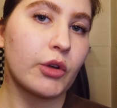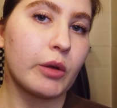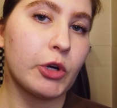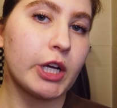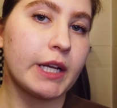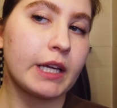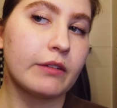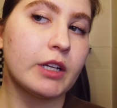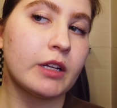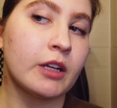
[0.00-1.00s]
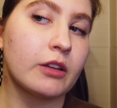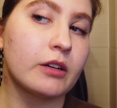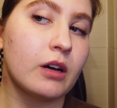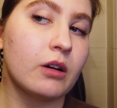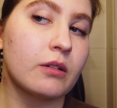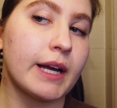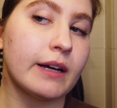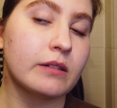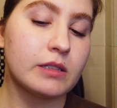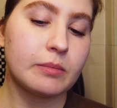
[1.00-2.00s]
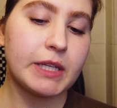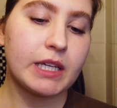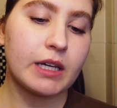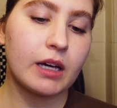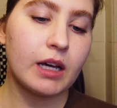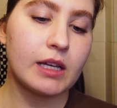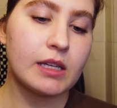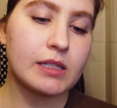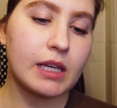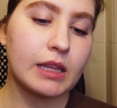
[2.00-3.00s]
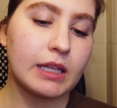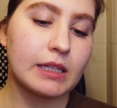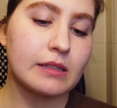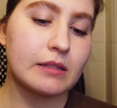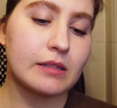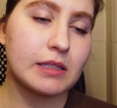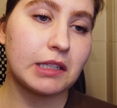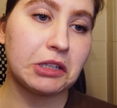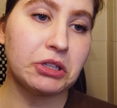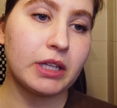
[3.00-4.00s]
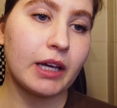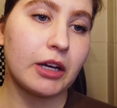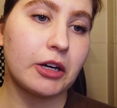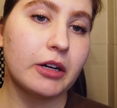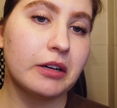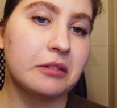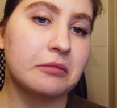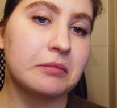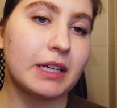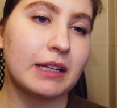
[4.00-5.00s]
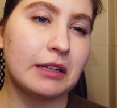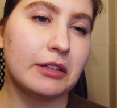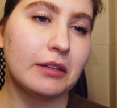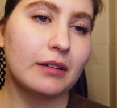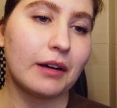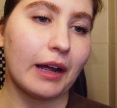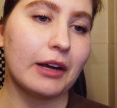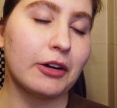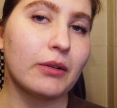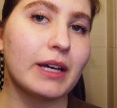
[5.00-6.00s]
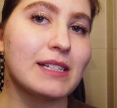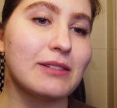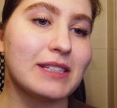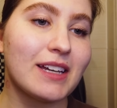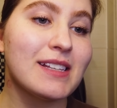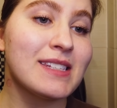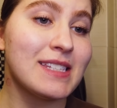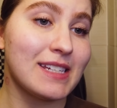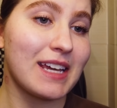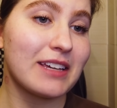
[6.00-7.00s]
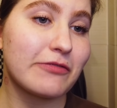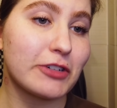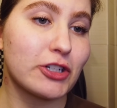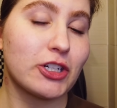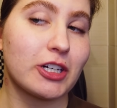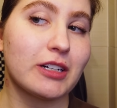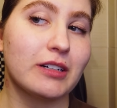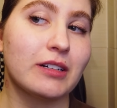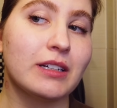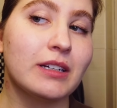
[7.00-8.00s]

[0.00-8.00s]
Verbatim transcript: Okay, we're gonna give it another go around because I think it's still there. And it, I don't know, it does sting for sure.